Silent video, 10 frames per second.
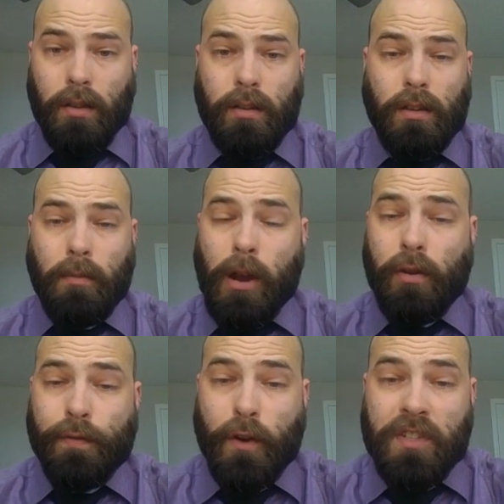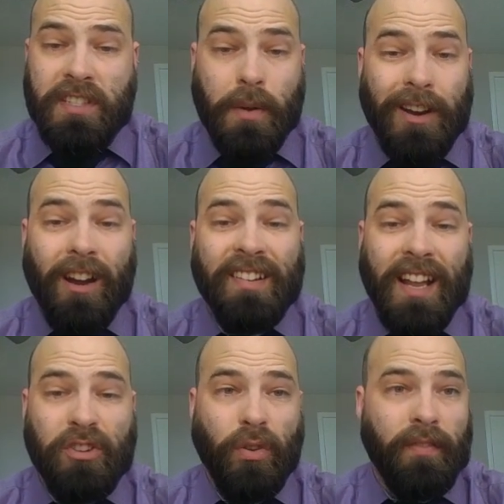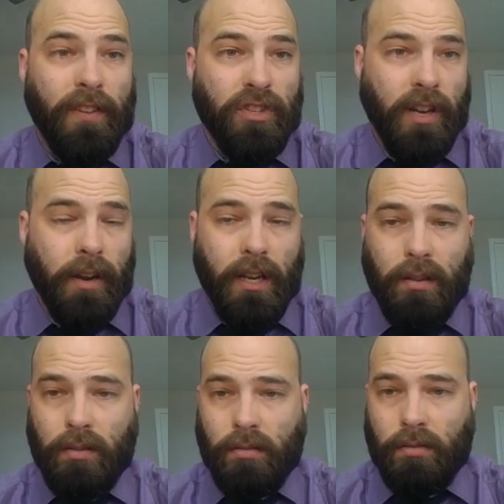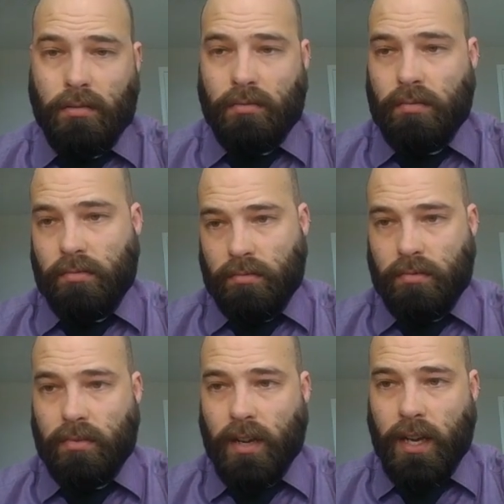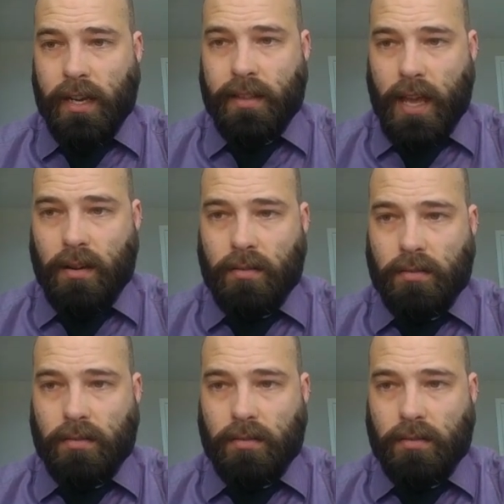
King Marco I is now an architectural visionary. I like that.